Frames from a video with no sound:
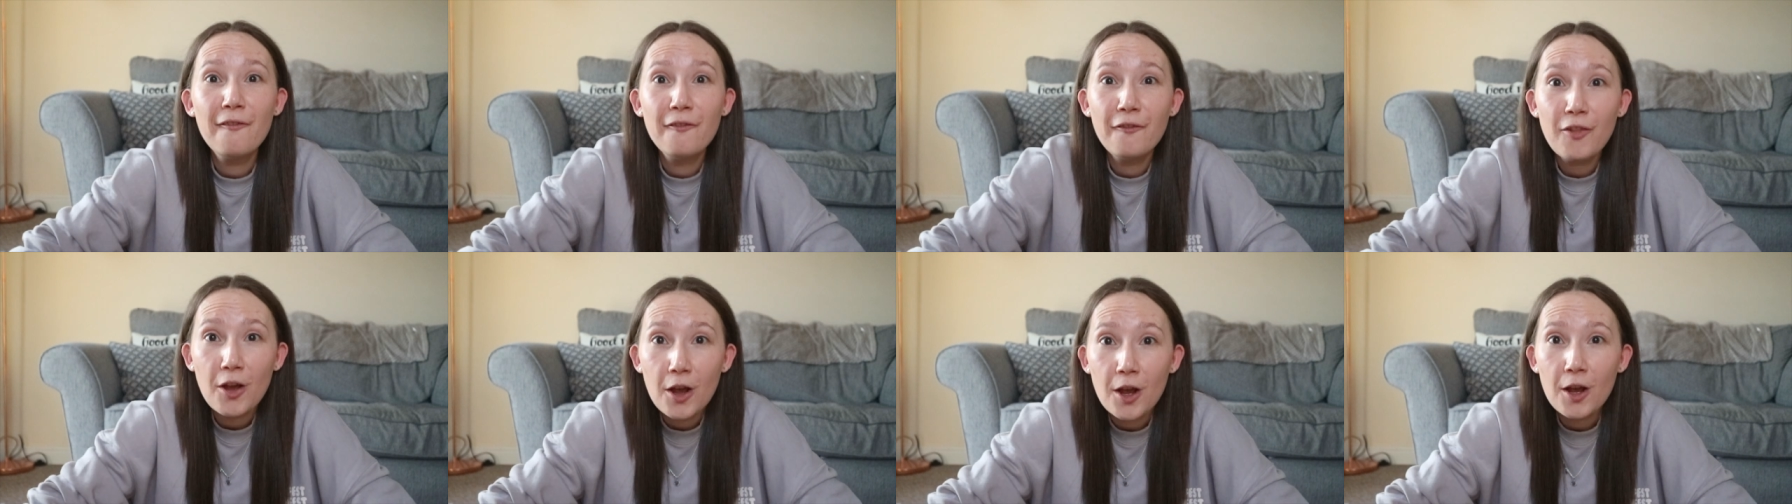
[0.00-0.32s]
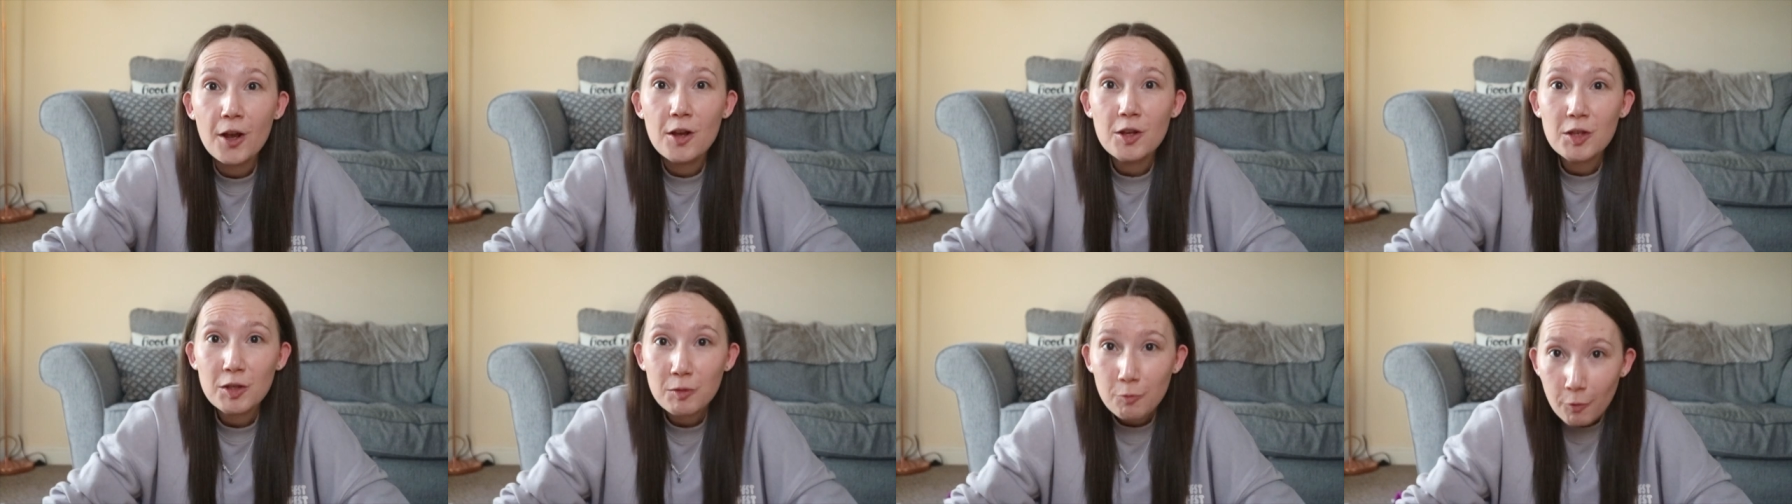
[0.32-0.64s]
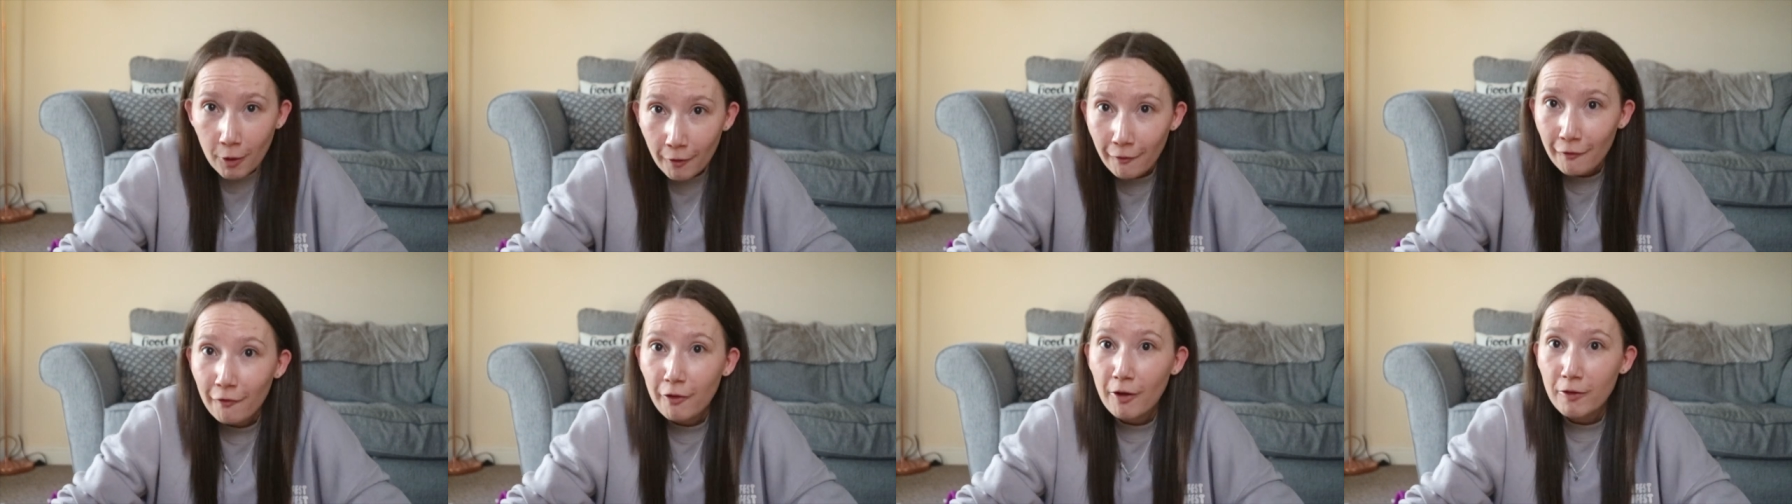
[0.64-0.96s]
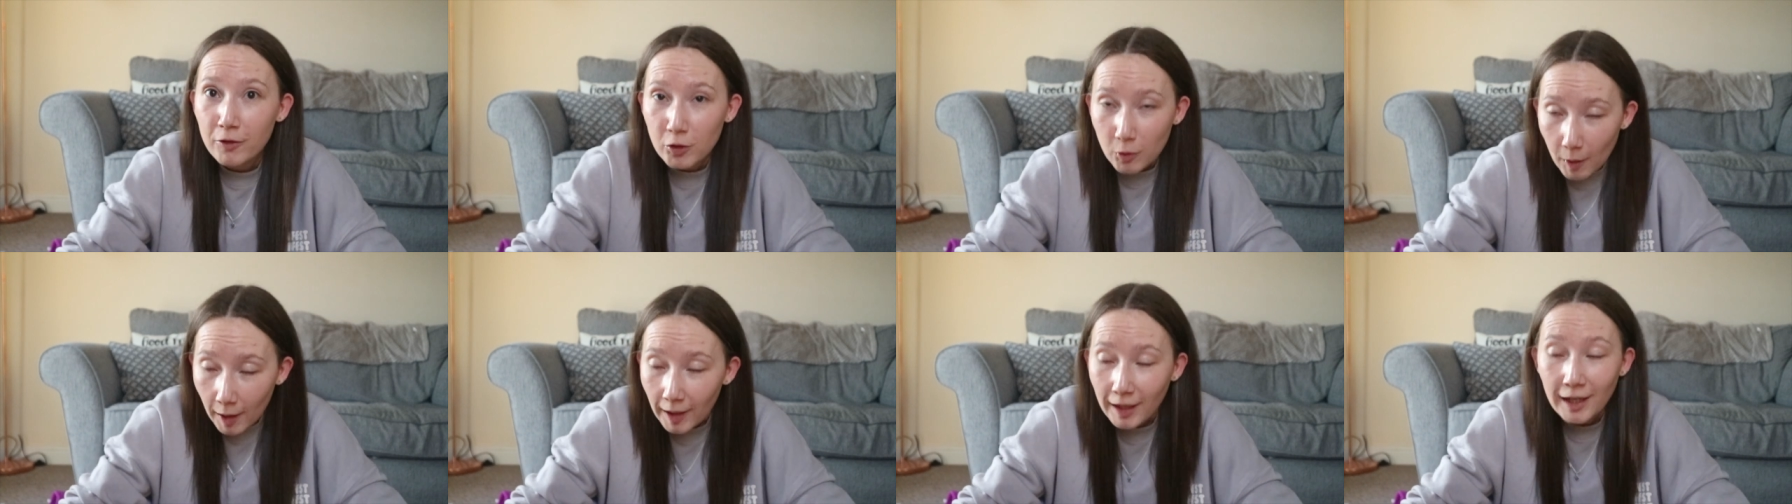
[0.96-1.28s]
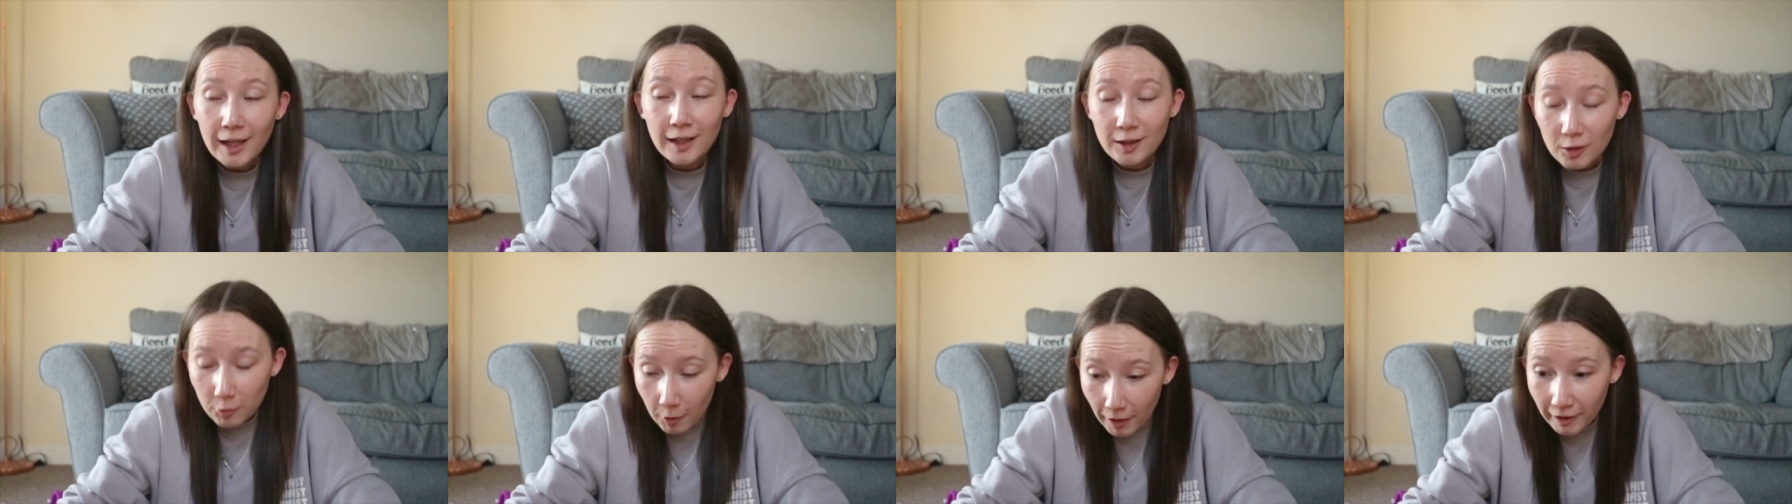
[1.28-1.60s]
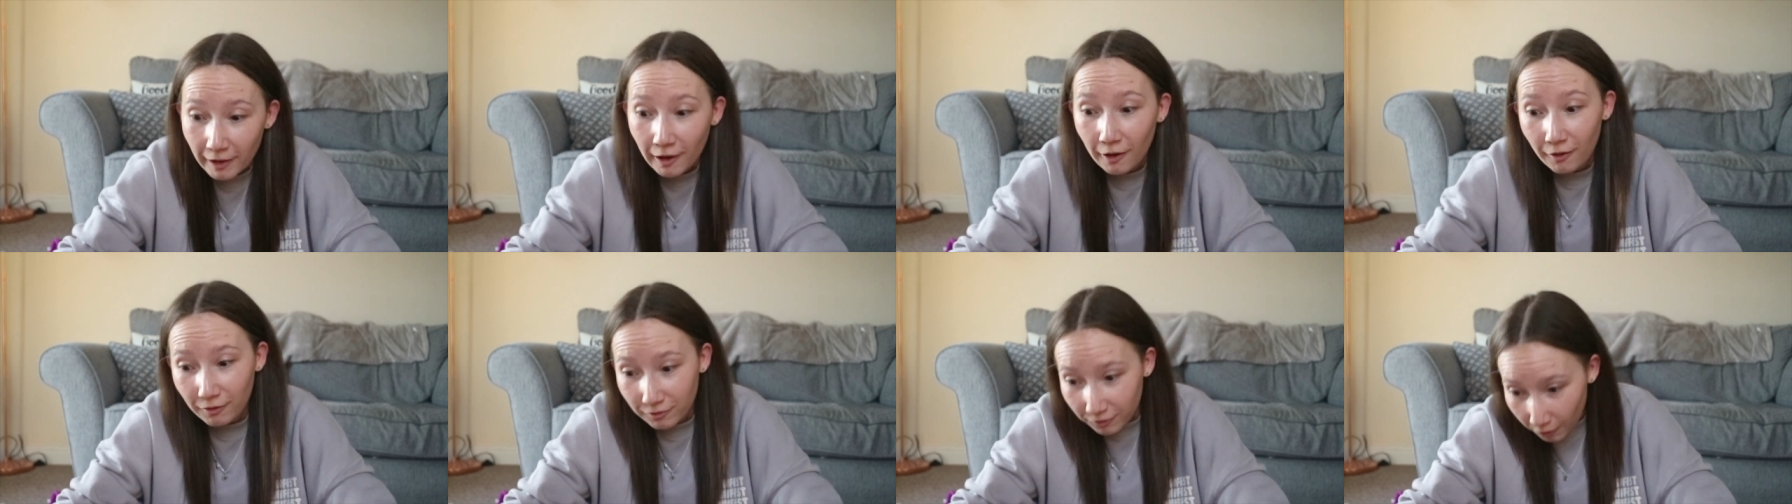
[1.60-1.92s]
first month of
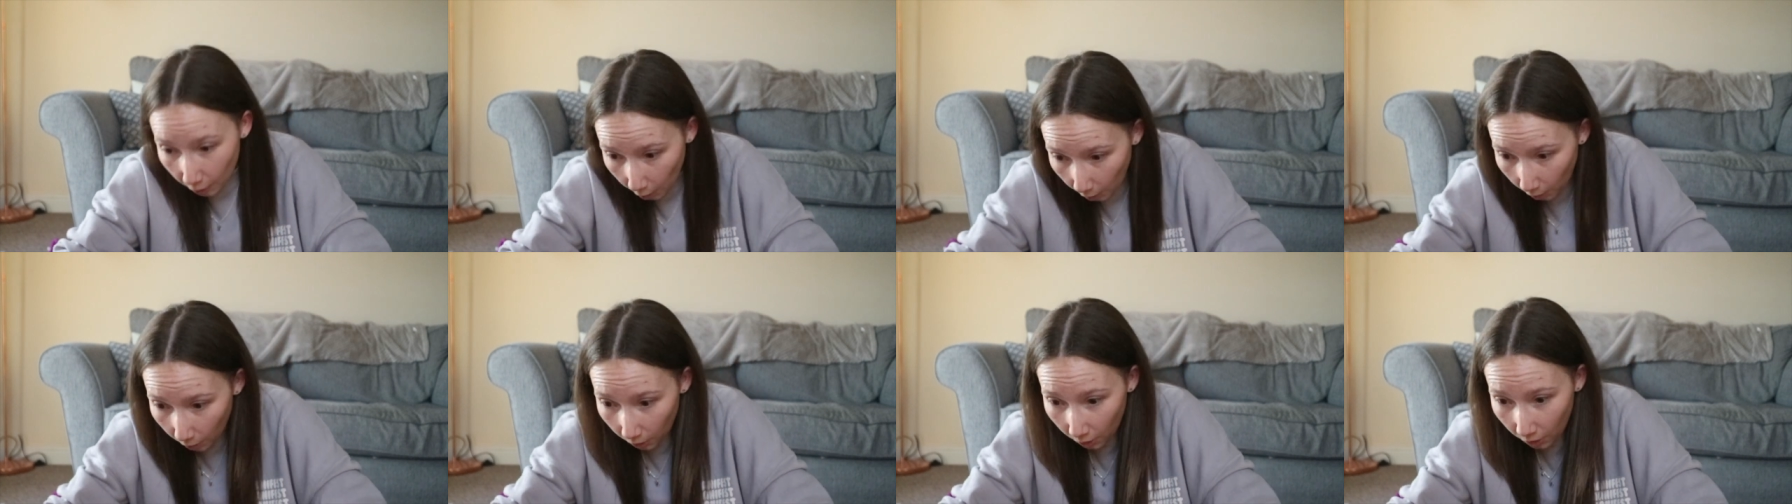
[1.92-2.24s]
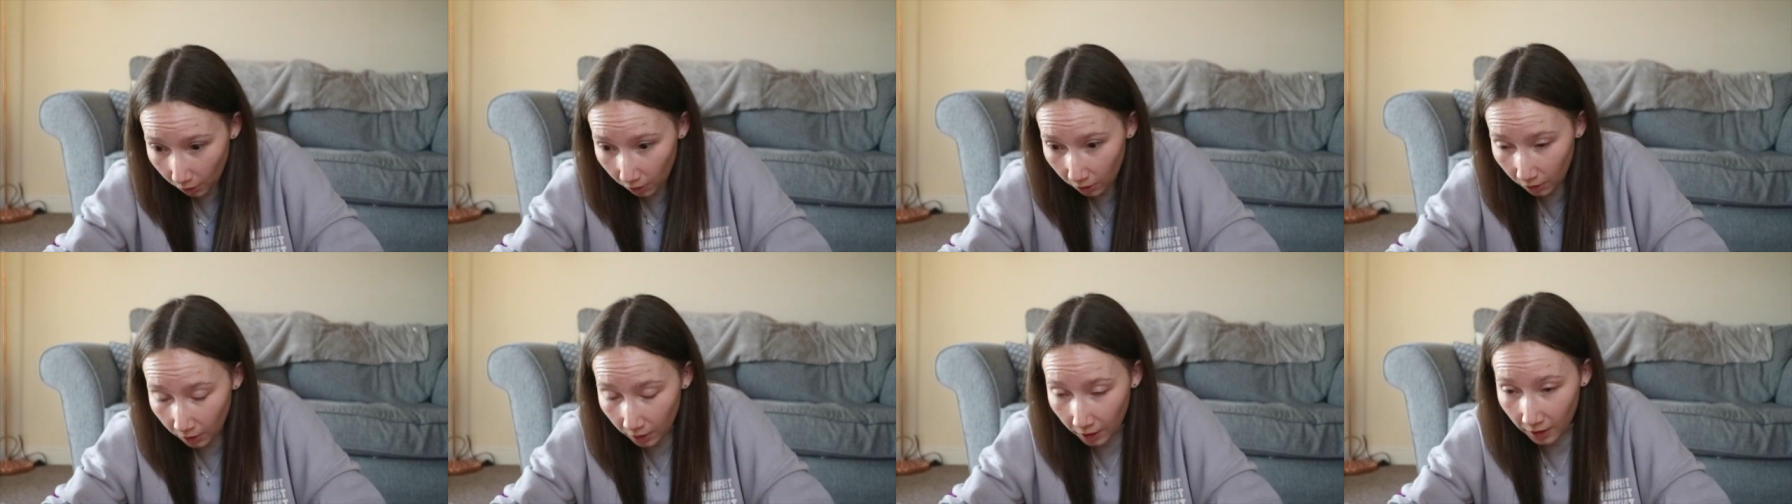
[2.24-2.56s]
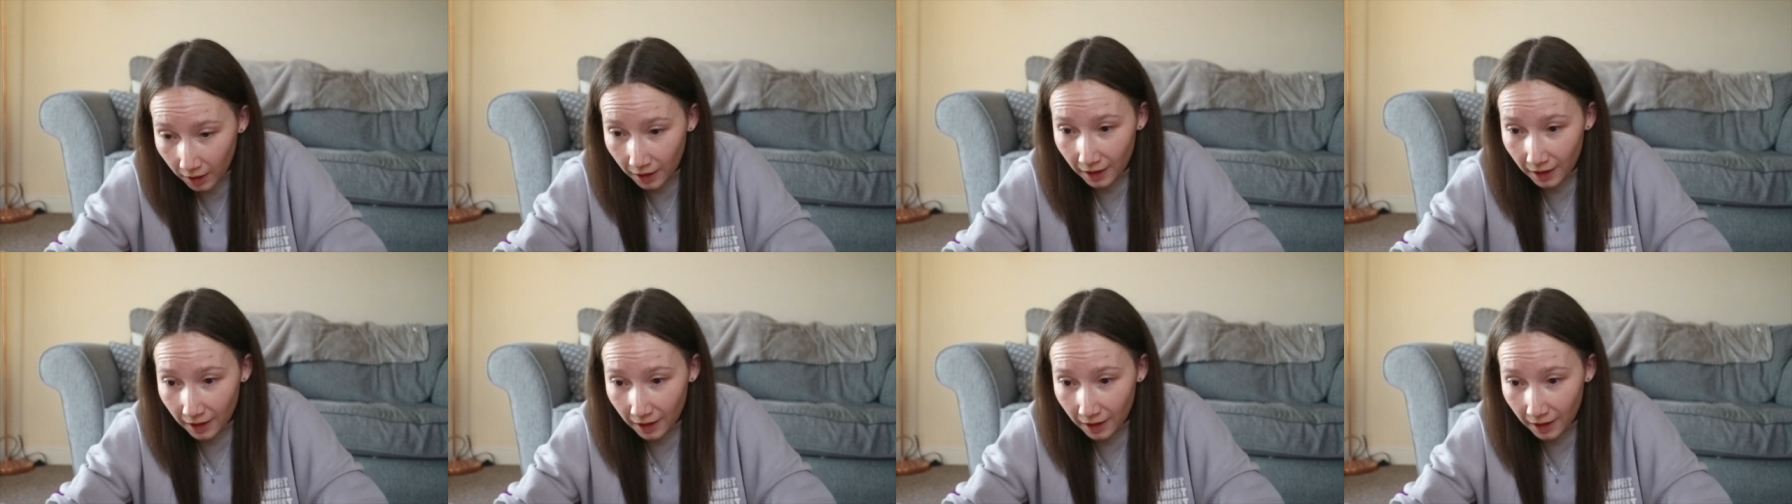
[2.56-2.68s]
2024